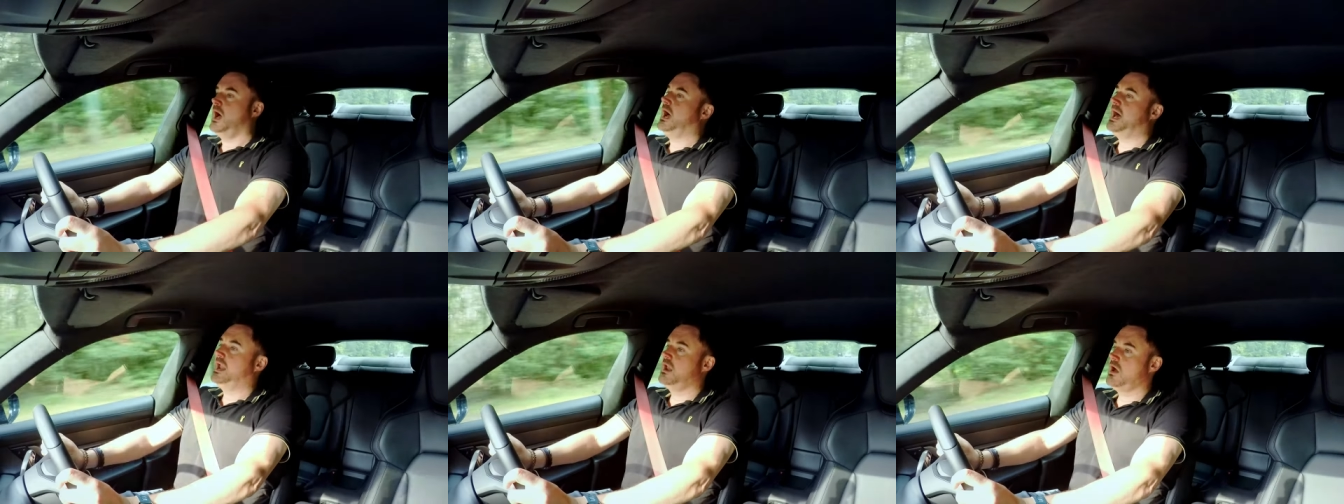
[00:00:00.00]

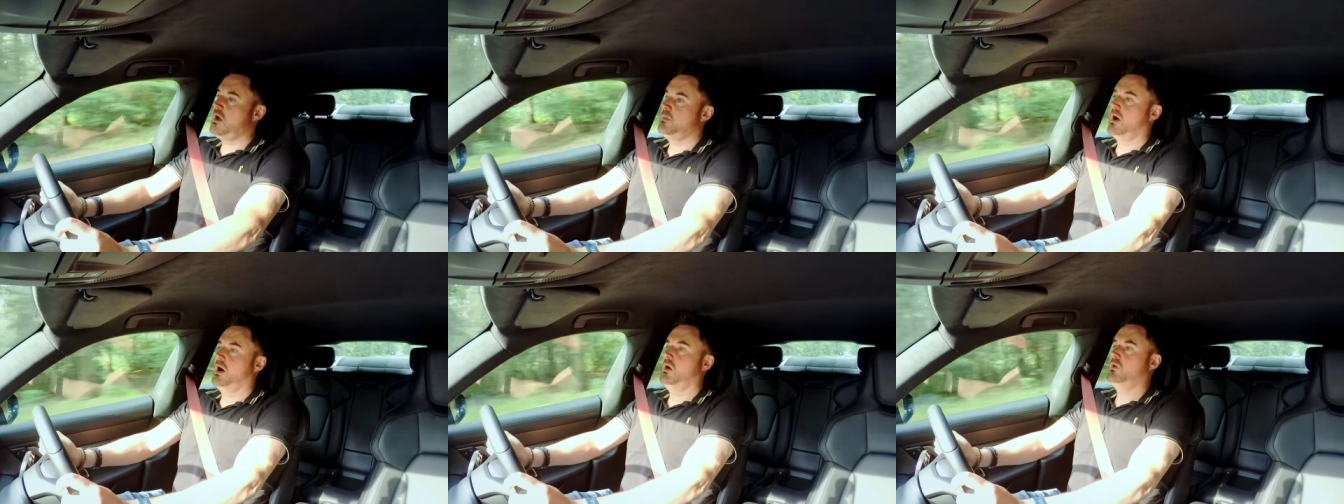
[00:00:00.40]
and lo
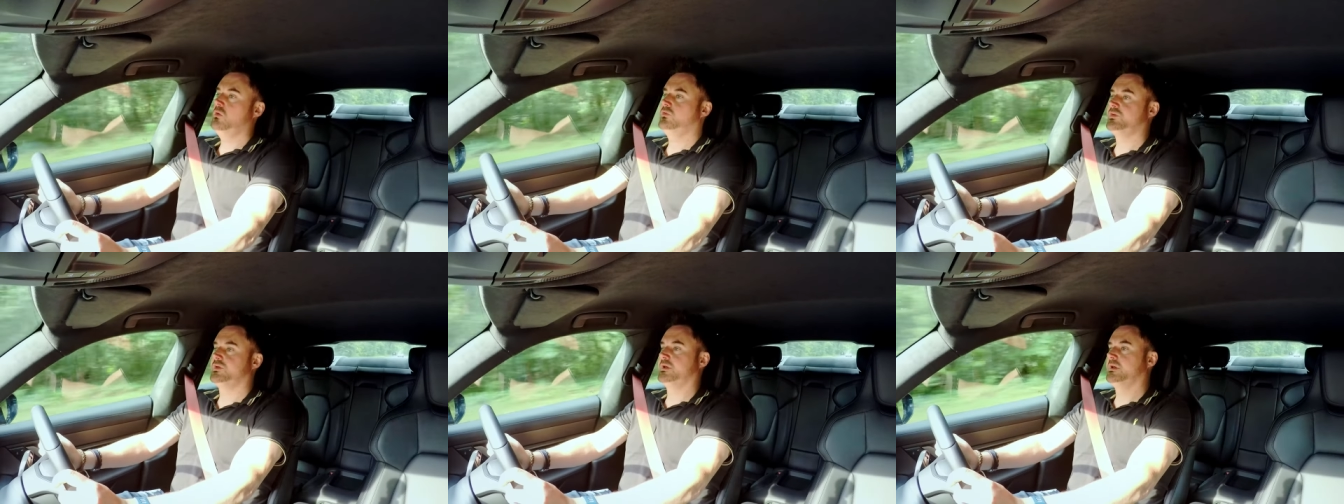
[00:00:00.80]
and
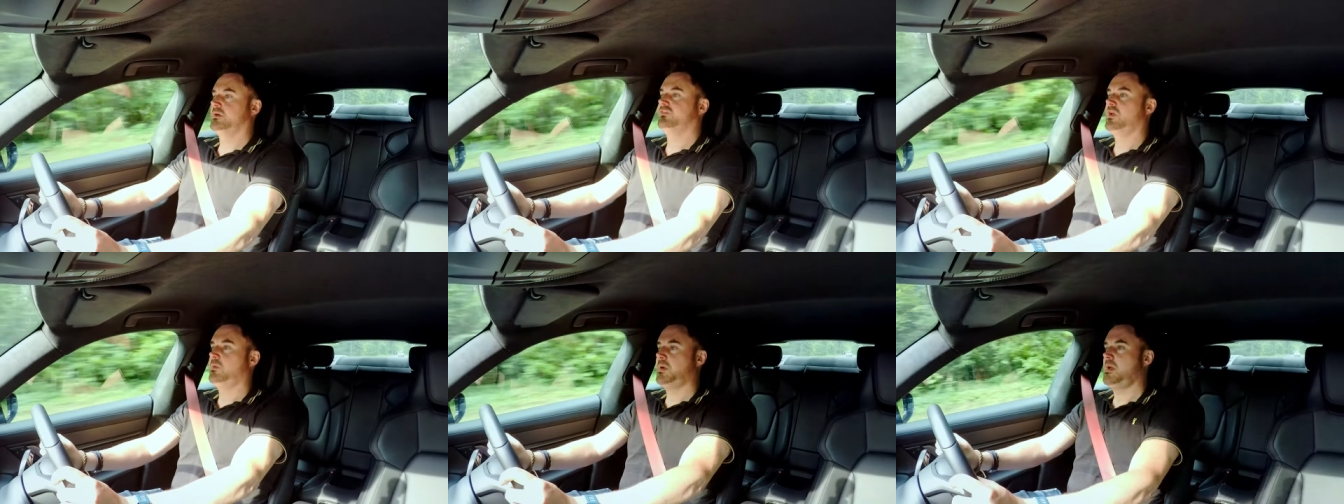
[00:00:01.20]
behold a
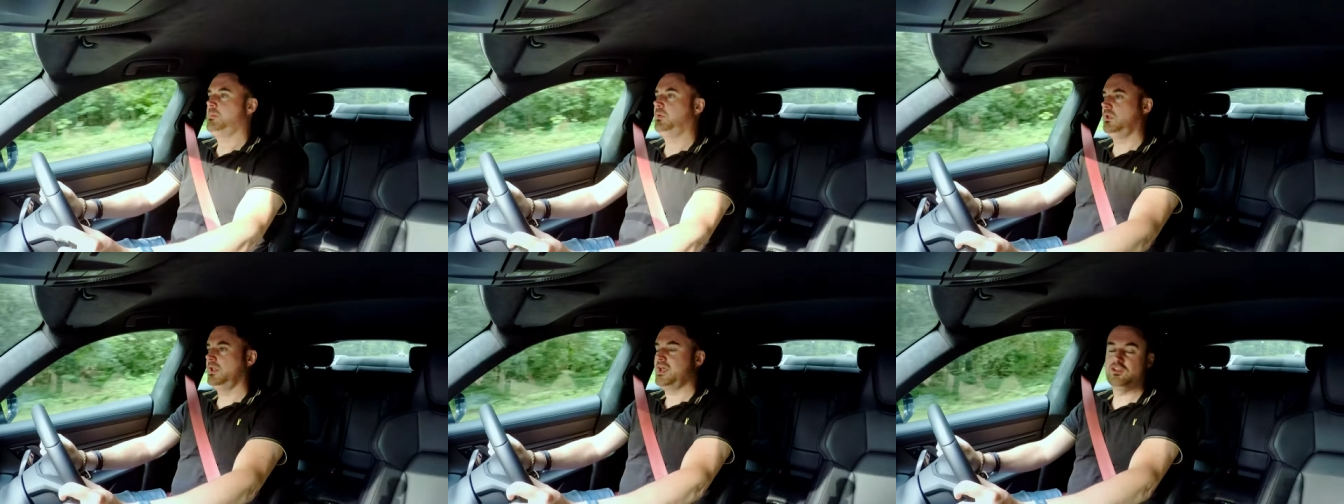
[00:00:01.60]
few
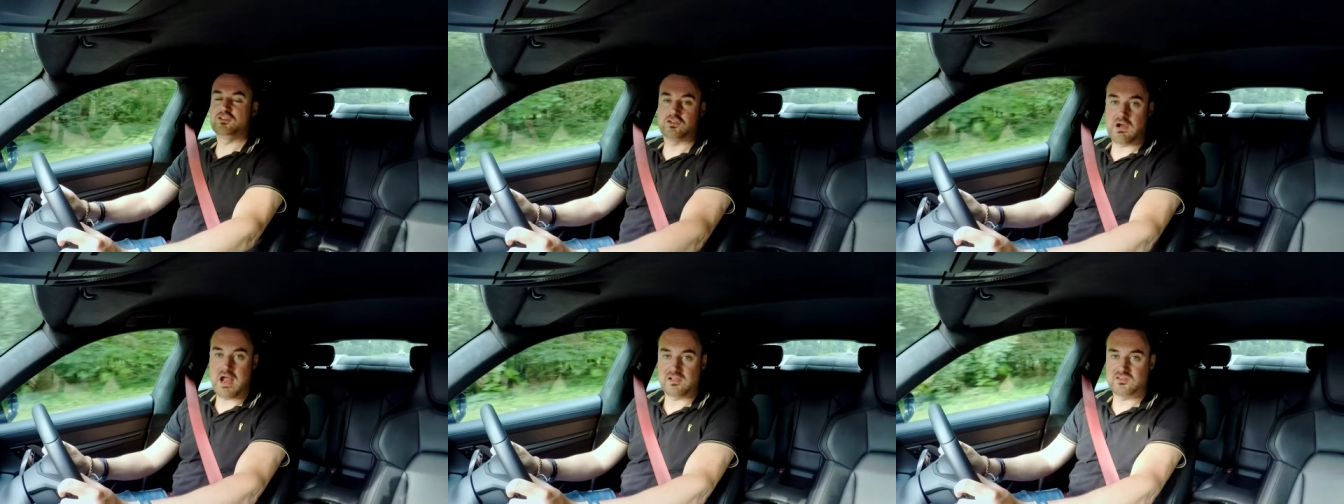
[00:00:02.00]
people are
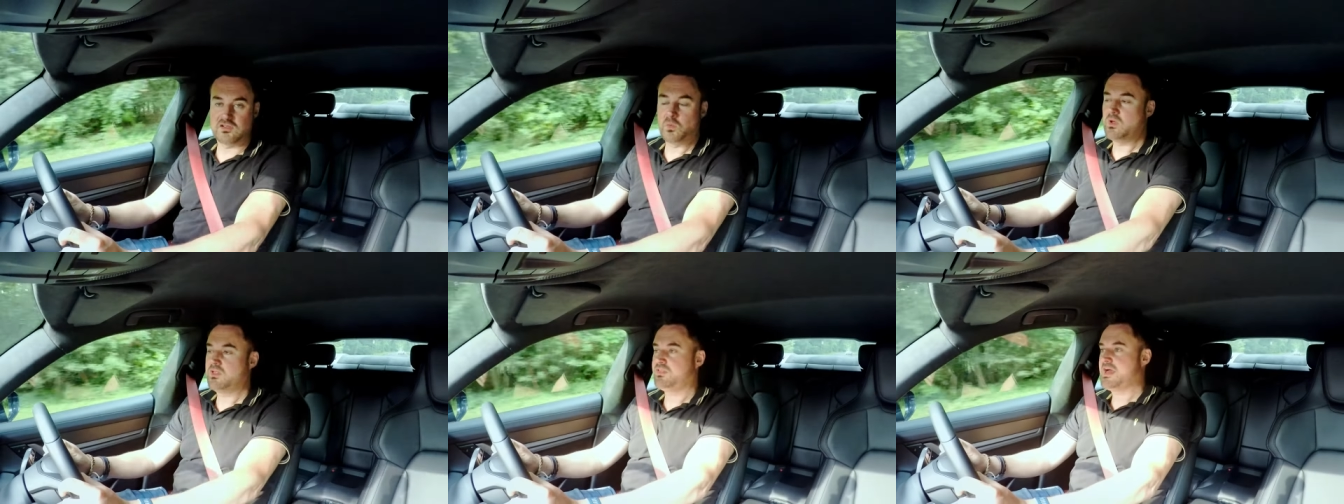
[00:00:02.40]

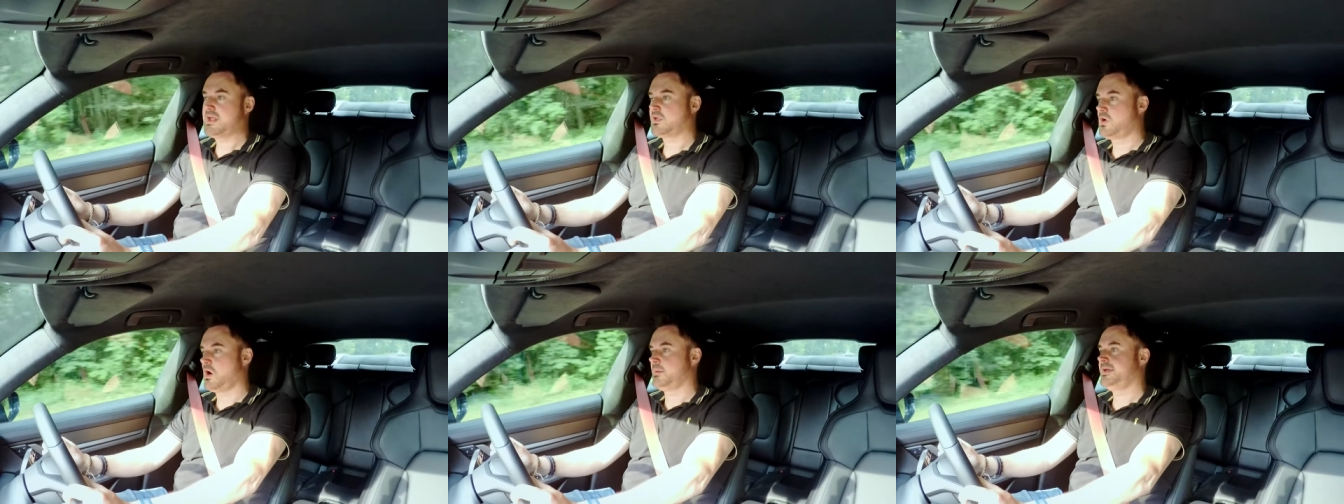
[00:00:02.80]
interacting with
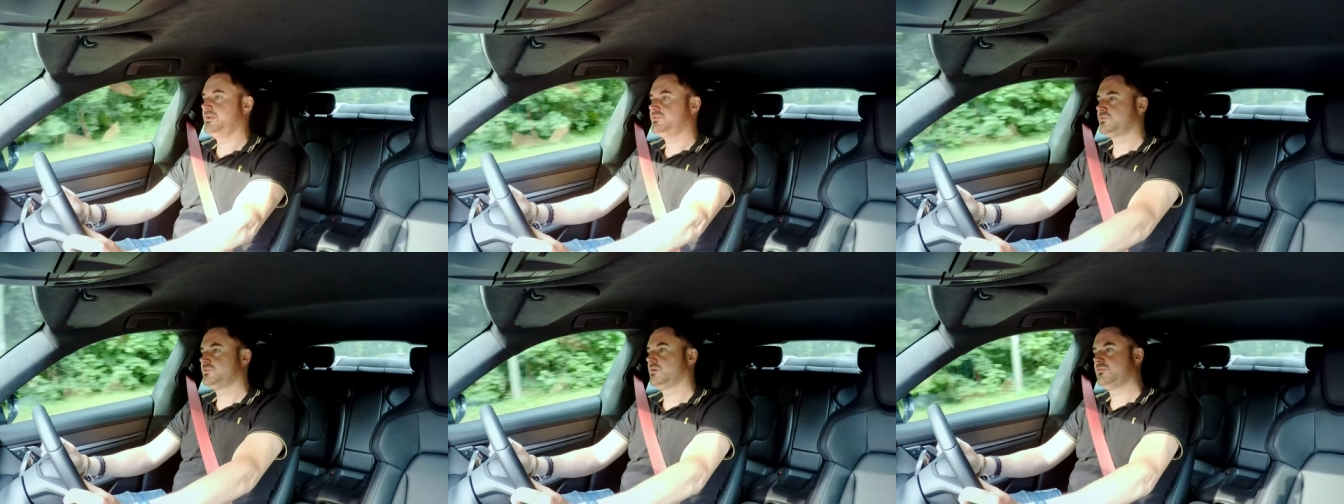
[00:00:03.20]
that
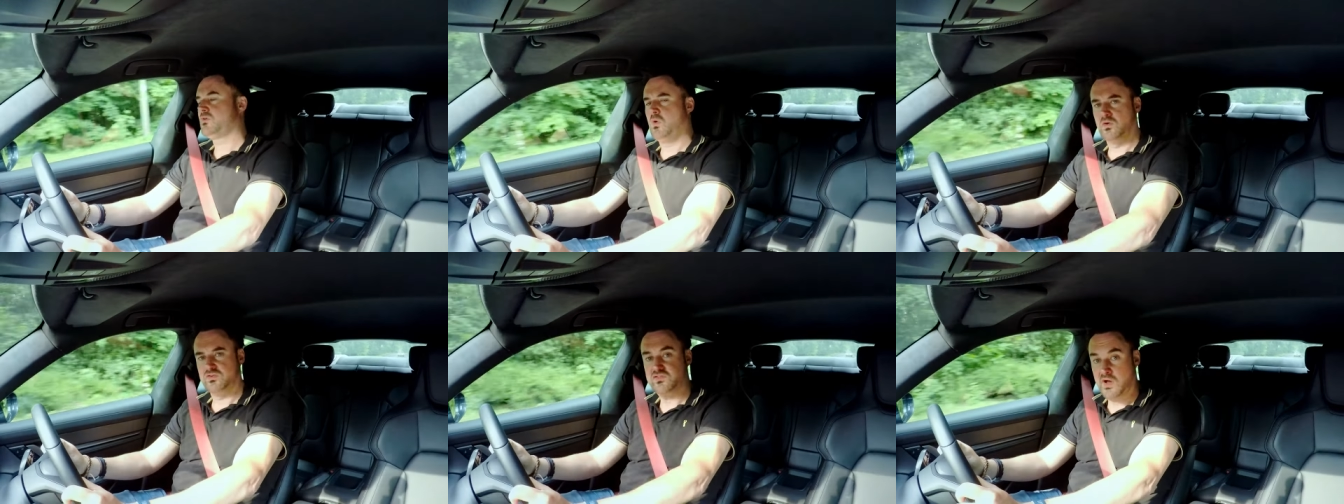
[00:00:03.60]
comment of
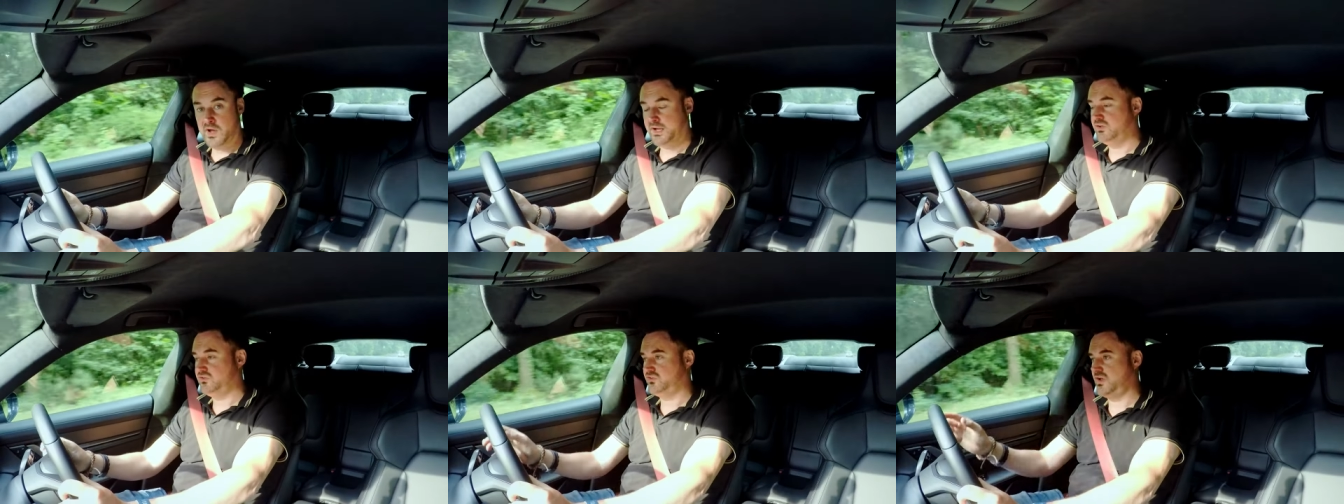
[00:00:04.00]
course
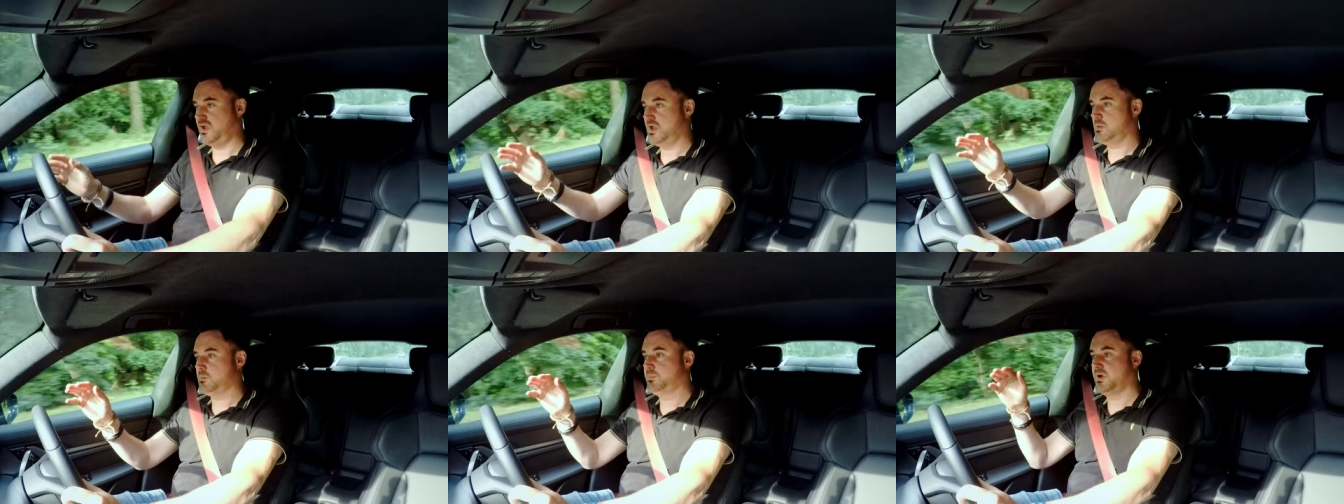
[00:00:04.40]
tongue in cheek